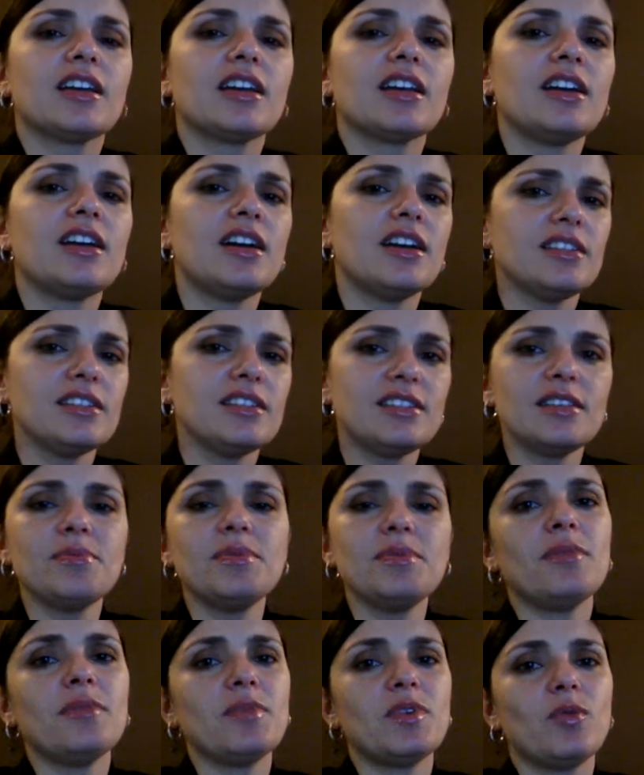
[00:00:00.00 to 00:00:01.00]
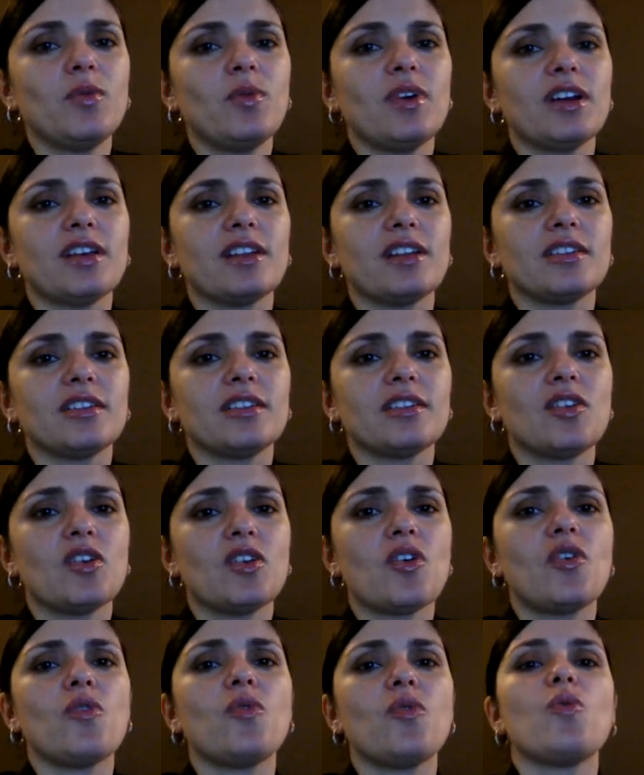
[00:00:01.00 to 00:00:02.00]
Concept number 1,
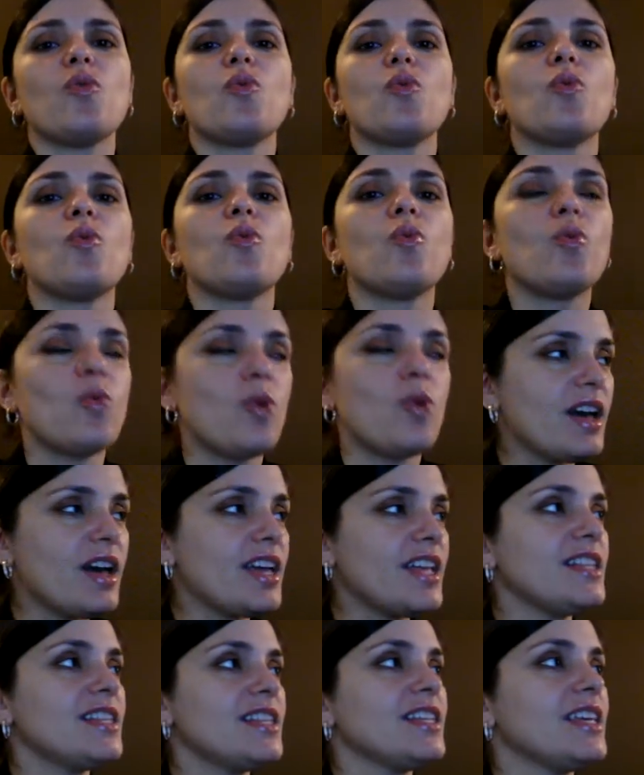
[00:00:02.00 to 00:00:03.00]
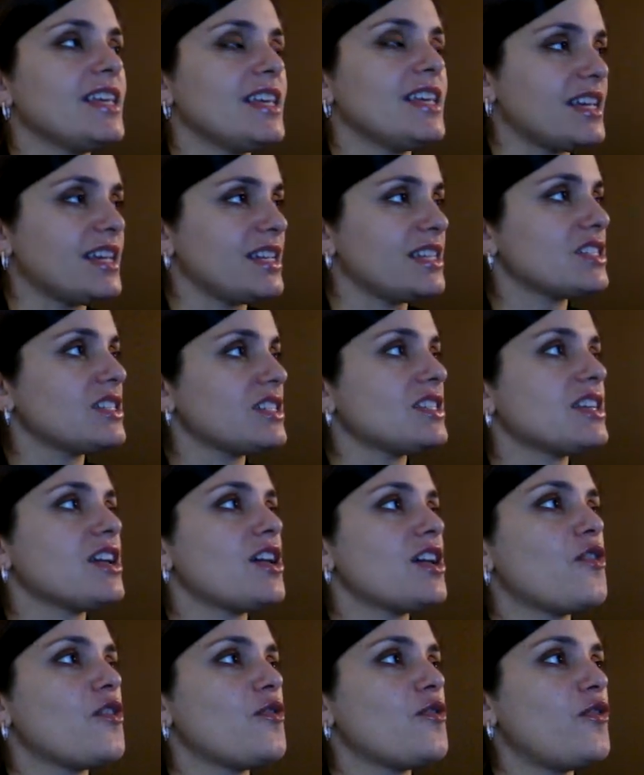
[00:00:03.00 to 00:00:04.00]
what is
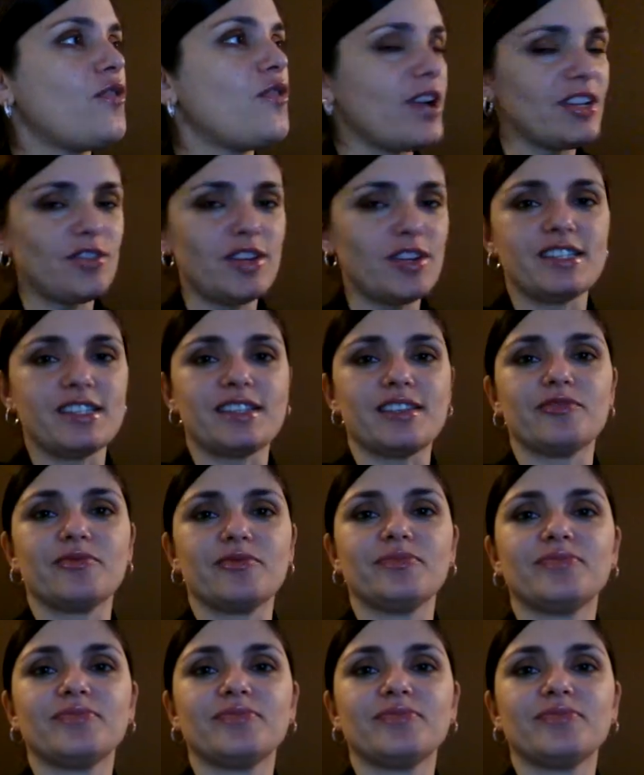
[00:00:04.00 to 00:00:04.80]
fundraising?